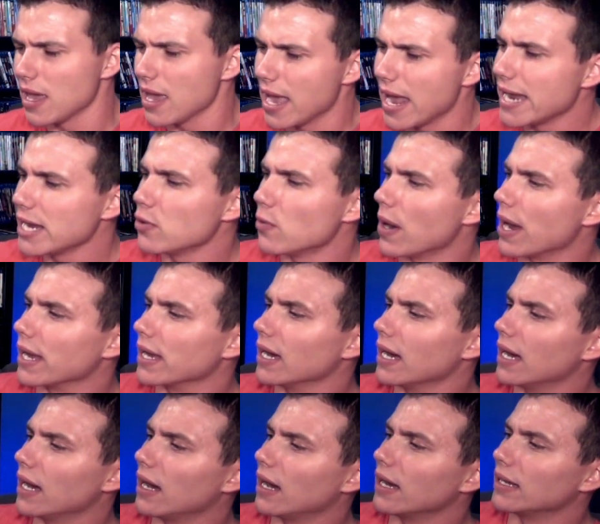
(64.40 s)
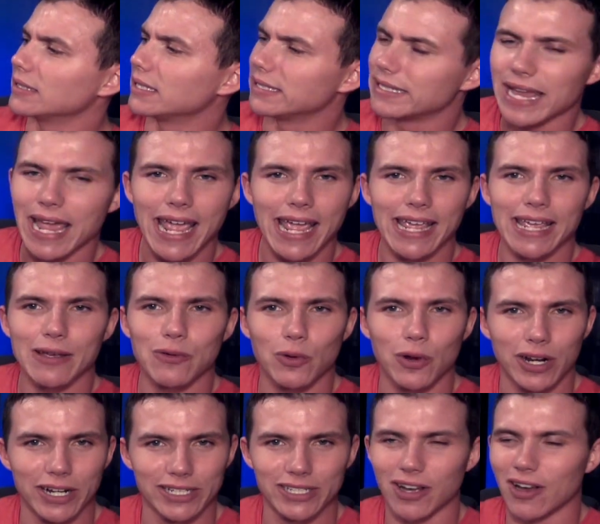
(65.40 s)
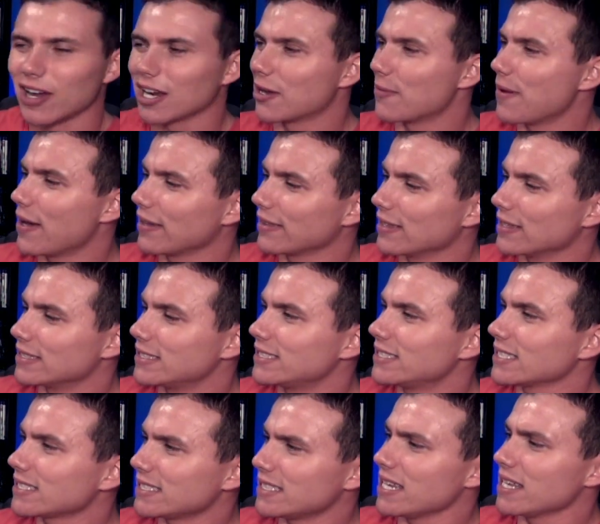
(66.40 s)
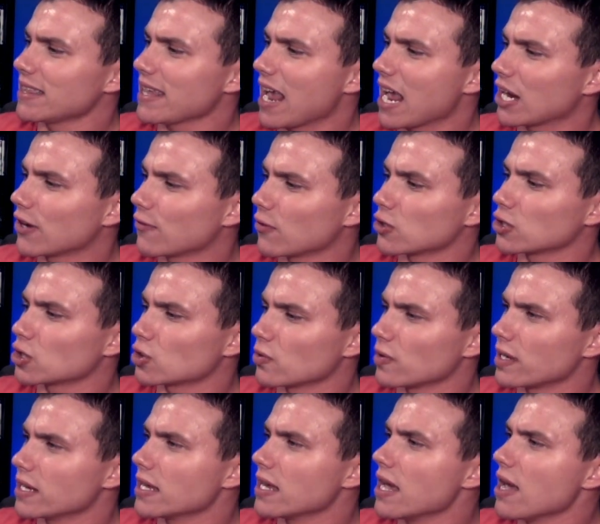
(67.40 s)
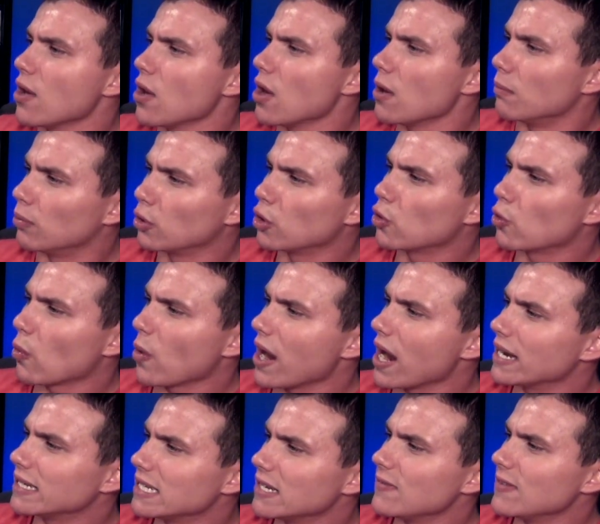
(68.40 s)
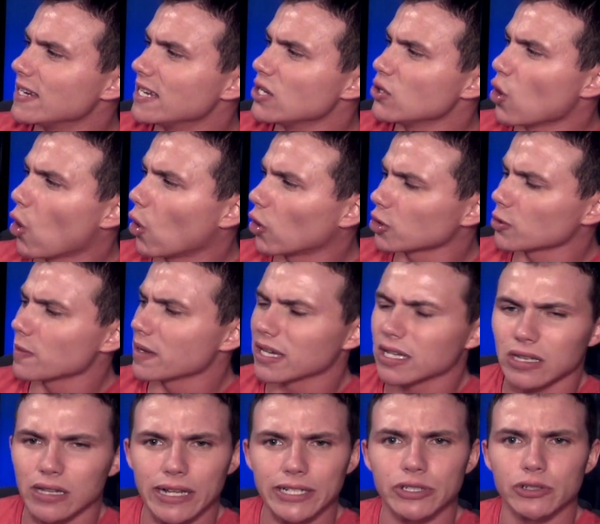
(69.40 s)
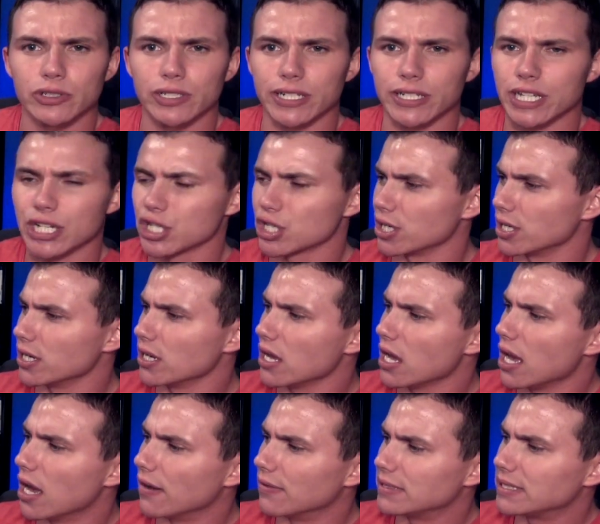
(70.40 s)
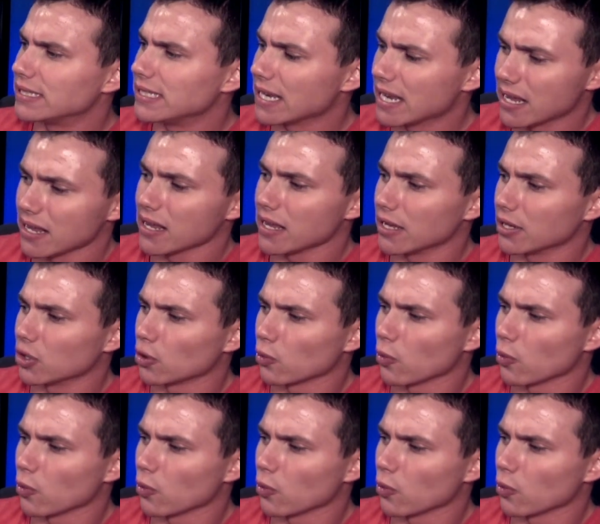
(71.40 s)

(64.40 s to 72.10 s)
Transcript: Anyway, today we're going to talk about the 60th anniversary Blu-ray DVD Ultimate Collector's Edition of Singin' in the